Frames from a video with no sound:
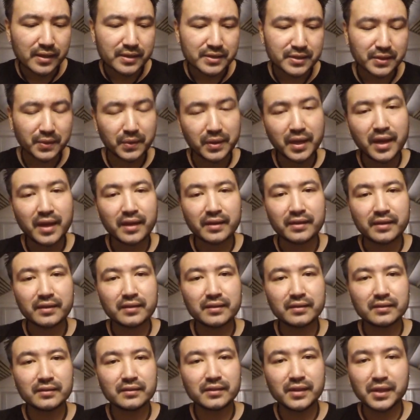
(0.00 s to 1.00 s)
So yeah,
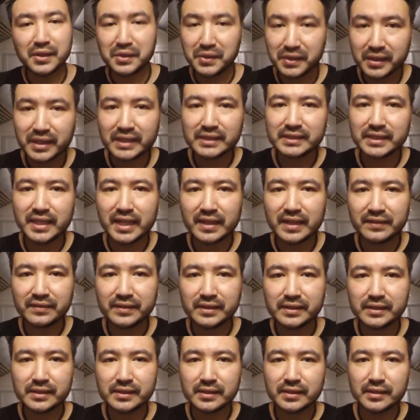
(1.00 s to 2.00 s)
there you guys have
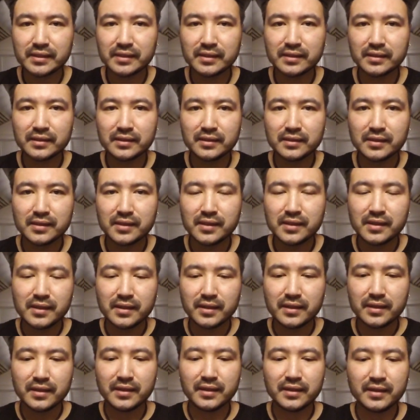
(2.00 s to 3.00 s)
it.
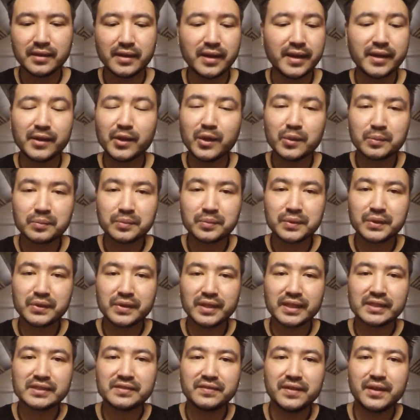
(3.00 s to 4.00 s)
I hope you
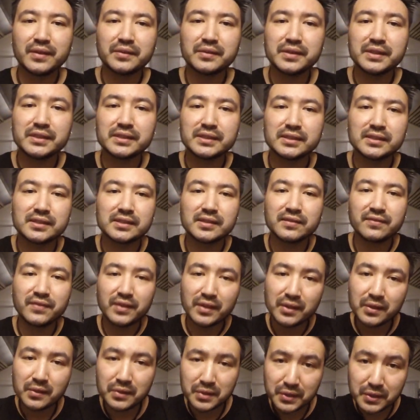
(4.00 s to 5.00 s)
guys found this
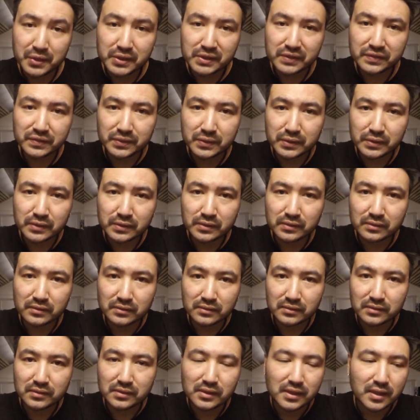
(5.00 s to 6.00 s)
video useful.
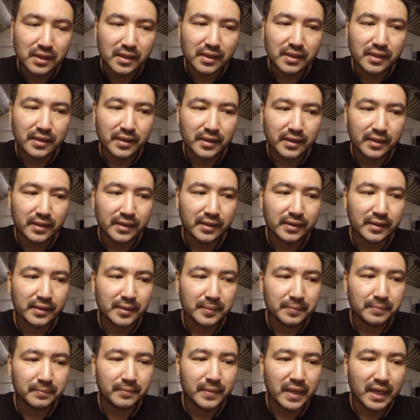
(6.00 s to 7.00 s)

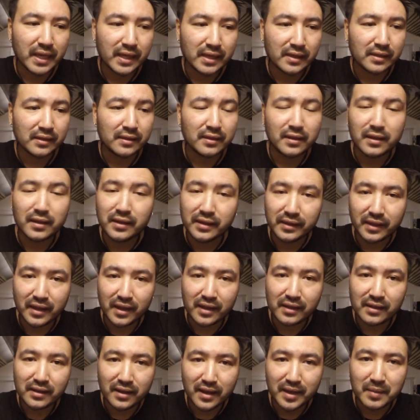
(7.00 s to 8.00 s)
And
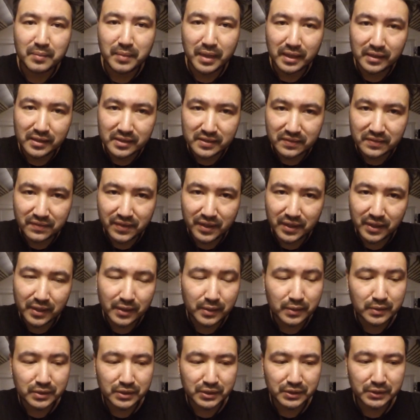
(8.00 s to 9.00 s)
again, I made this
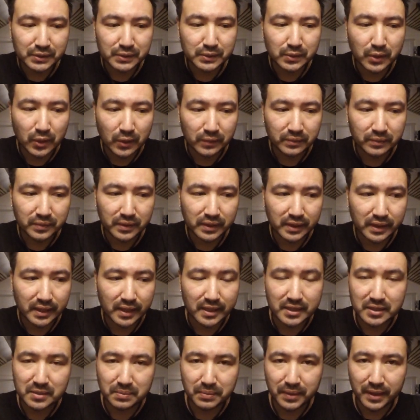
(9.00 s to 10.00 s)
video to hopefully
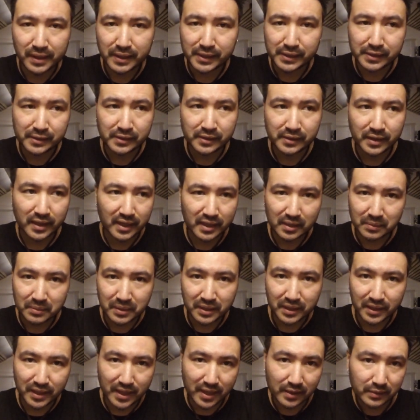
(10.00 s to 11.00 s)
inspire
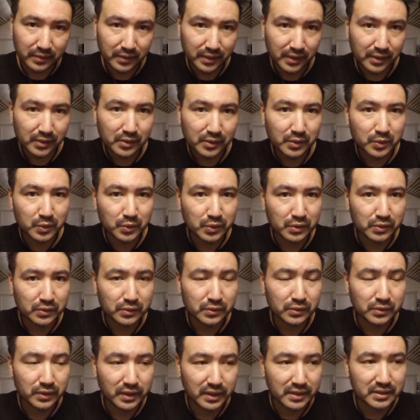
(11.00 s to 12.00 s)
anybody out there
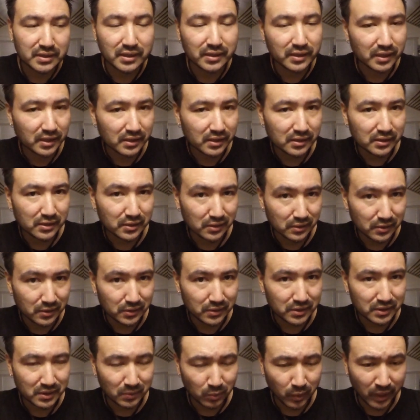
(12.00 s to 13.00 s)
who is looking to
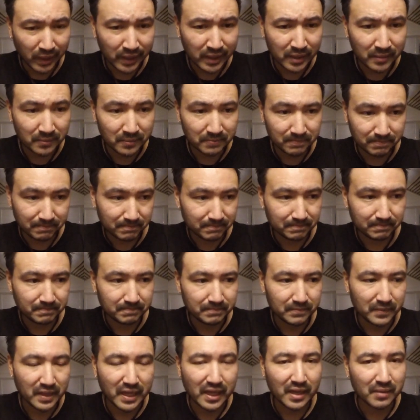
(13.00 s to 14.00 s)
lose some weight
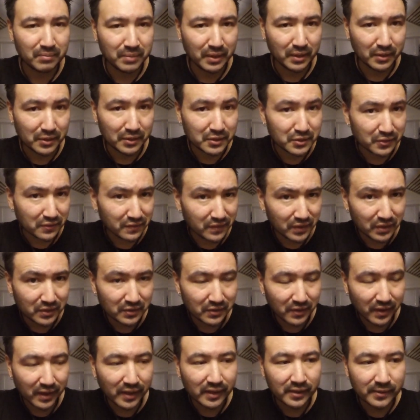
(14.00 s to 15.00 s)
but also feel
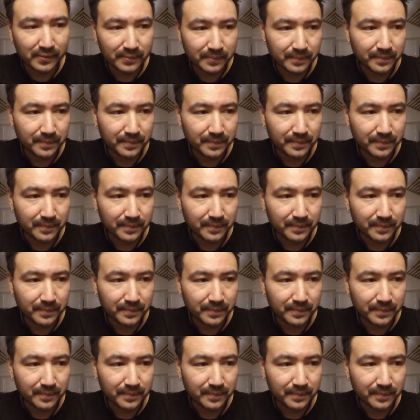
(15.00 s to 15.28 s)
great.